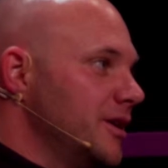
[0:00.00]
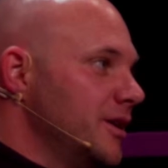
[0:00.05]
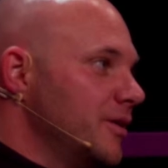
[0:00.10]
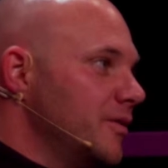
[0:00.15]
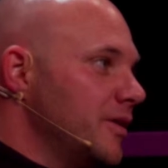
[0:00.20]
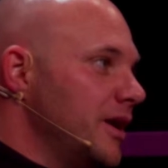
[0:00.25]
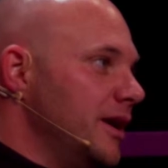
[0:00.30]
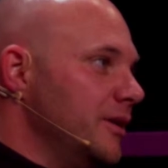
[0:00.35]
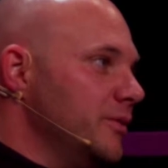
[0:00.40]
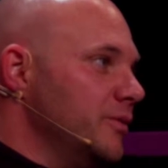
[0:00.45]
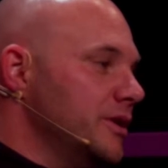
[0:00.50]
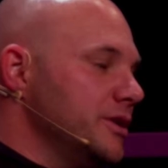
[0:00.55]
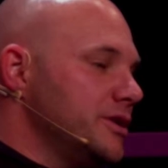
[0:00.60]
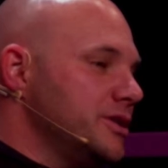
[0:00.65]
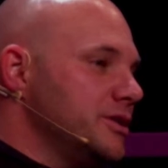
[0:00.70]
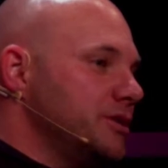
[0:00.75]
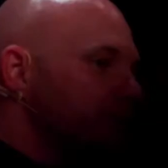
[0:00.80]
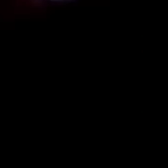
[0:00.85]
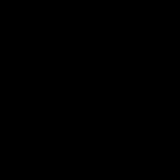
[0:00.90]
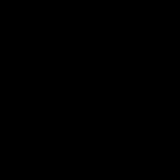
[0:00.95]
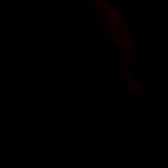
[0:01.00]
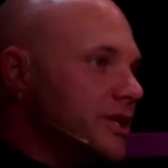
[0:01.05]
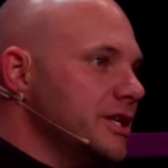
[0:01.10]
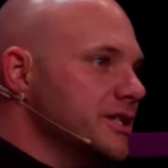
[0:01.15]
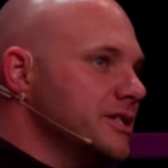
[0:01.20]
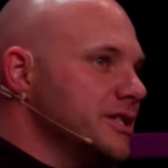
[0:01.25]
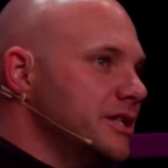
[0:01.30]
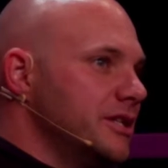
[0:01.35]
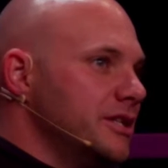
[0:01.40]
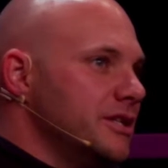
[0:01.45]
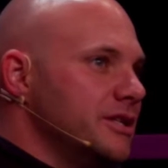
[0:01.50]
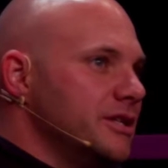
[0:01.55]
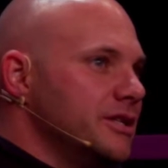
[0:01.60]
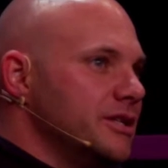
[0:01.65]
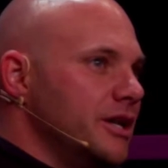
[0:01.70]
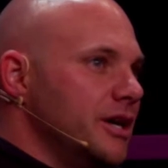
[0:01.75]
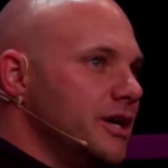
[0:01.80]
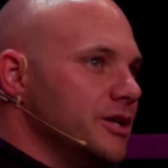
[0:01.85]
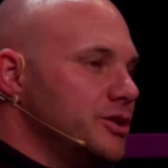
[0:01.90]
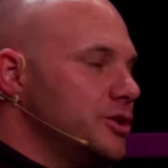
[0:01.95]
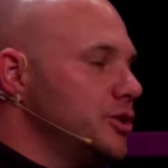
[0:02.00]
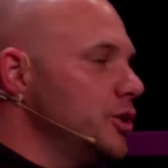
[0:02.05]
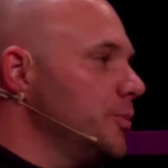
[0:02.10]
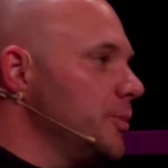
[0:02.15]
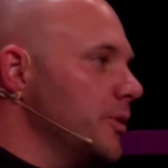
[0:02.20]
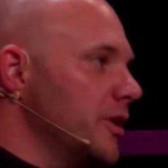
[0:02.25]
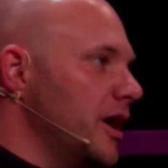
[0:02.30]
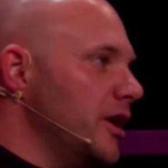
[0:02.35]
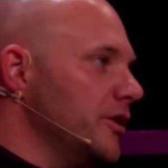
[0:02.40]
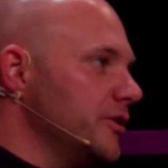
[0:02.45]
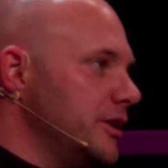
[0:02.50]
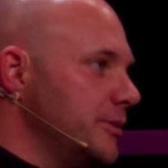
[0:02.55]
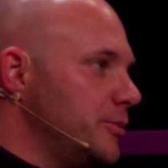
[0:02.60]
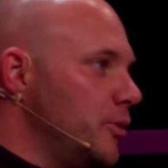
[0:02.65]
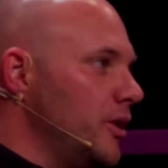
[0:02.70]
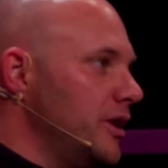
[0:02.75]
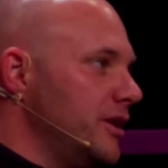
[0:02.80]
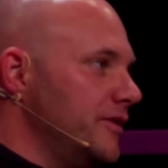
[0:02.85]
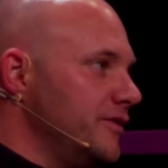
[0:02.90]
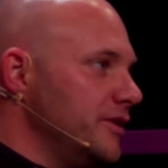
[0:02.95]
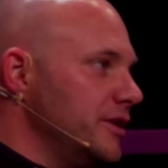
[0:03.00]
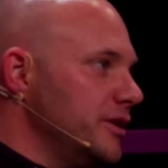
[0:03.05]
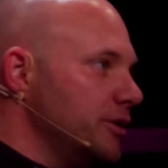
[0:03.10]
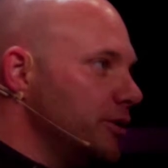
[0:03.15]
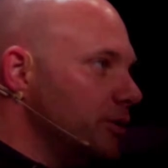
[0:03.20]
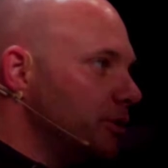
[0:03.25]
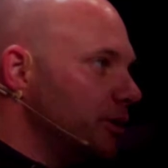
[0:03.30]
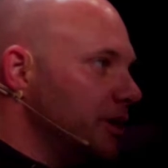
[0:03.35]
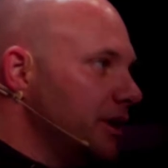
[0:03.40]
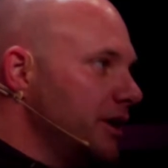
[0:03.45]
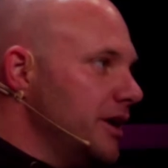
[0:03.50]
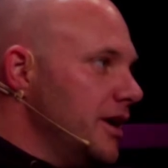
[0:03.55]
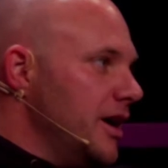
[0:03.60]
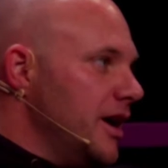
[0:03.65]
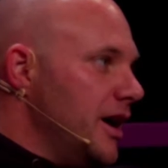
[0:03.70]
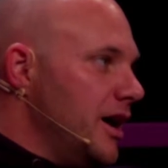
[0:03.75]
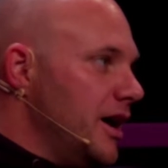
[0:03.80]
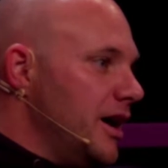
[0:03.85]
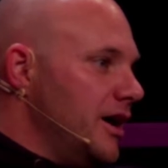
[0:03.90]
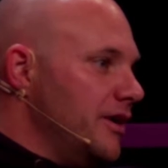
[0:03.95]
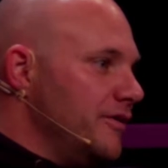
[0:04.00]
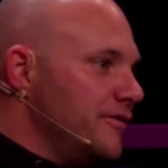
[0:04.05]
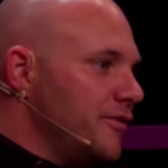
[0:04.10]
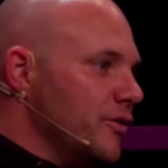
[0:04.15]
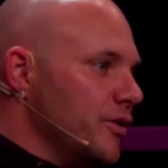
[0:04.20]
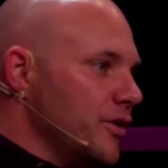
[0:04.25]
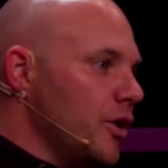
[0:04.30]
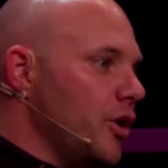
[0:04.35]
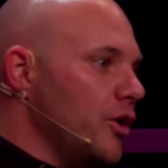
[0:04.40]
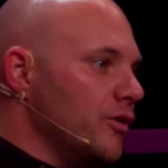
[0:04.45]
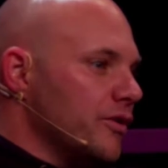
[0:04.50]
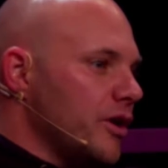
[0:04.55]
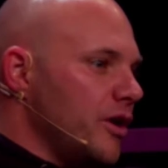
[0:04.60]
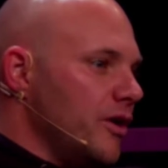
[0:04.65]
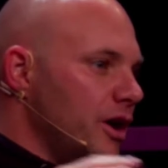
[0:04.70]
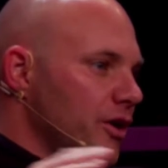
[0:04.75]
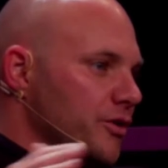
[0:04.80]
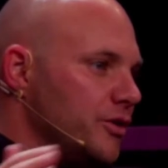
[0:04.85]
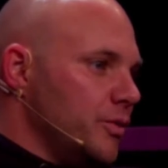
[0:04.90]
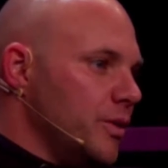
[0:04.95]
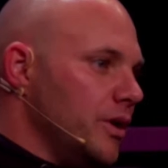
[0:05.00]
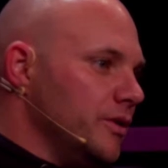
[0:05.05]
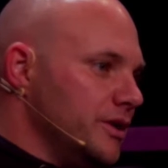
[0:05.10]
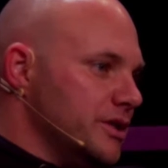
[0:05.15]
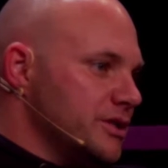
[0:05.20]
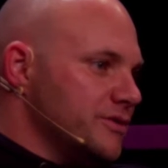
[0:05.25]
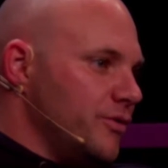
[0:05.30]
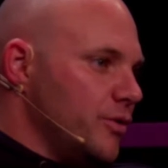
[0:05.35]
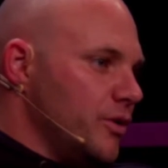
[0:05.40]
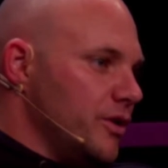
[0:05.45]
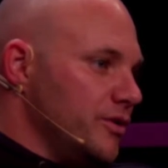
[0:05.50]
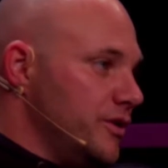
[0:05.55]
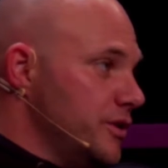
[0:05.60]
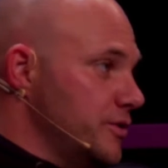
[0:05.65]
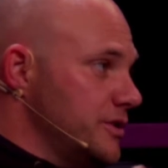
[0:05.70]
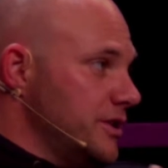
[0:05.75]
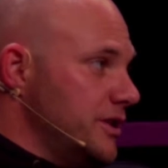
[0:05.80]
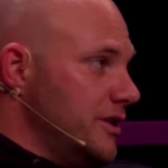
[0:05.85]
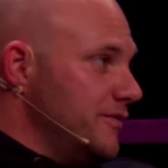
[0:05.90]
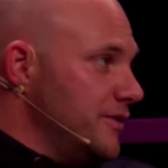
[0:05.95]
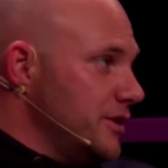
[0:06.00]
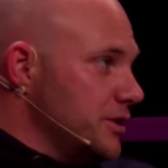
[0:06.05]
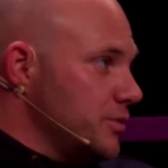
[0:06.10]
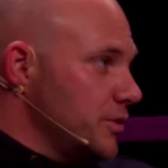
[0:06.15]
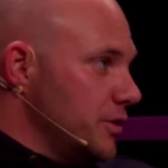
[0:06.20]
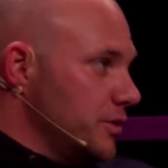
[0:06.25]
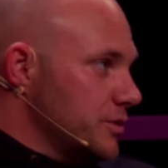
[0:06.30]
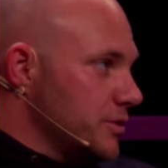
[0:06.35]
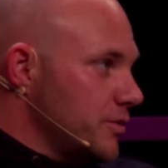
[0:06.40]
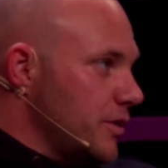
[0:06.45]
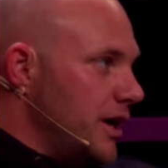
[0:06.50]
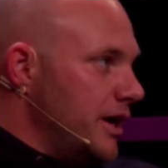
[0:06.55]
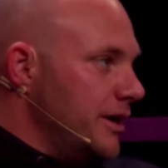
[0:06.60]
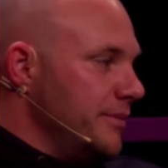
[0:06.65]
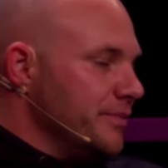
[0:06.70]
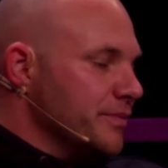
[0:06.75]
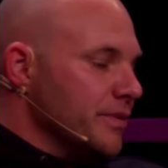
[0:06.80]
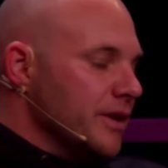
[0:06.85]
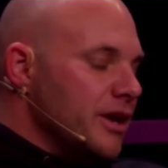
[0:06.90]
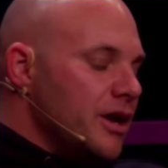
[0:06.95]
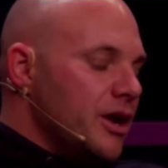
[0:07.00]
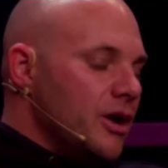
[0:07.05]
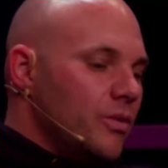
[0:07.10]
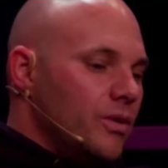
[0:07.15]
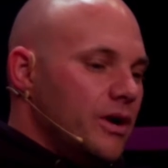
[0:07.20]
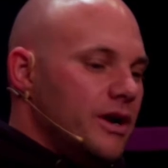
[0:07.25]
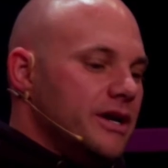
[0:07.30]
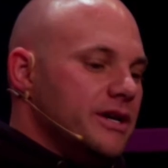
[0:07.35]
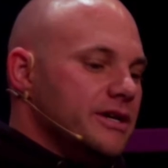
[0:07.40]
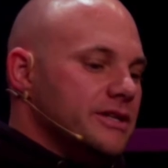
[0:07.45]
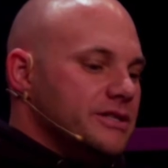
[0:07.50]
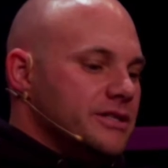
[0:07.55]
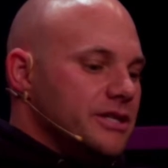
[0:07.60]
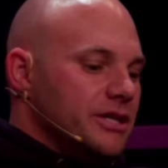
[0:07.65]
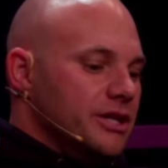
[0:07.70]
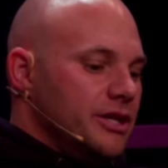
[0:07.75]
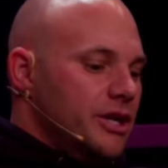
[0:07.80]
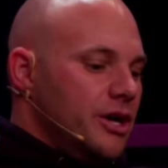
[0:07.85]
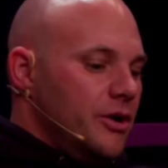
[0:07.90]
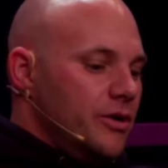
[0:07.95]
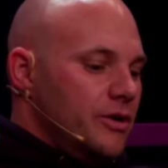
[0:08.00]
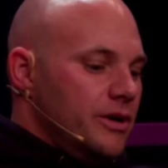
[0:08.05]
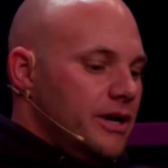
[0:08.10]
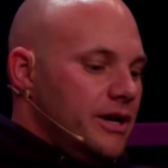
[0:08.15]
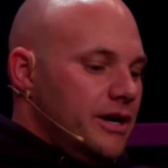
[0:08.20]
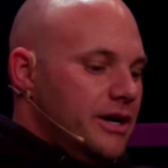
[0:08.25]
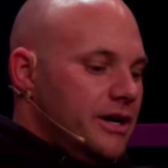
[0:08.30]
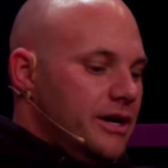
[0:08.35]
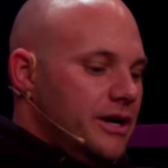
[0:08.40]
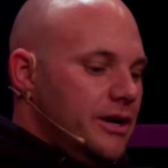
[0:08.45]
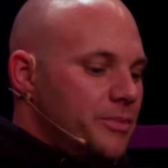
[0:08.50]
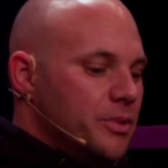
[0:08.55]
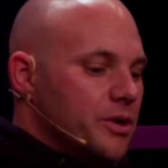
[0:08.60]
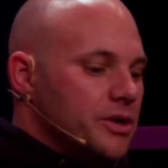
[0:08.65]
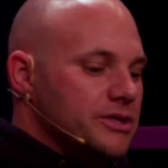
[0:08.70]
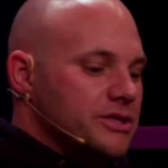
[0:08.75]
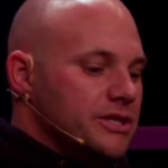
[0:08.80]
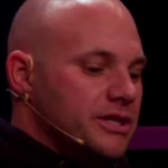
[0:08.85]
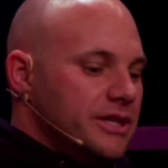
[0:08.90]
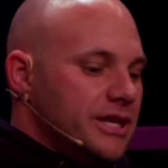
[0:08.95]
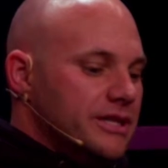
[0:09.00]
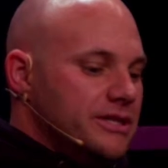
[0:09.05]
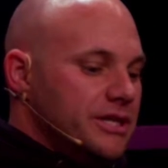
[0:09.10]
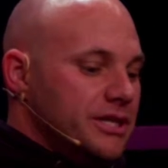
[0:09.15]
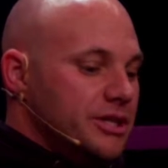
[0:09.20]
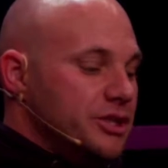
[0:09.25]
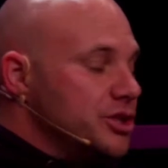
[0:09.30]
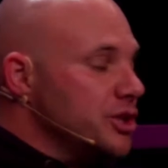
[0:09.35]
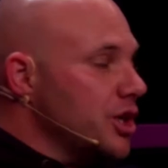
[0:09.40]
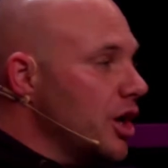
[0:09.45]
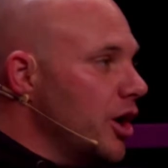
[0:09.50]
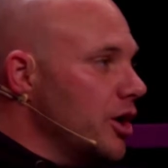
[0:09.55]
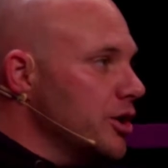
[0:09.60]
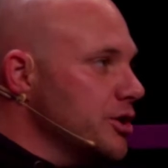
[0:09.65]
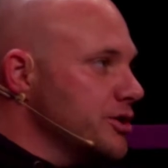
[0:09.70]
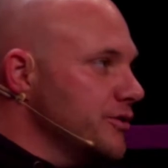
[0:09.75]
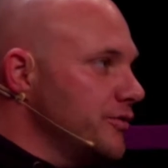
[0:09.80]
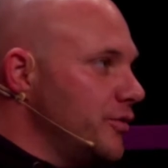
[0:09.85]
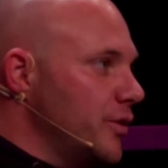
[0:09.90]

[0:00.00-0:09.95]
right? Which isn't a super healthy point of view for the overall health and wellness for those individuals, right? Whereas, you know, a person that's in charge of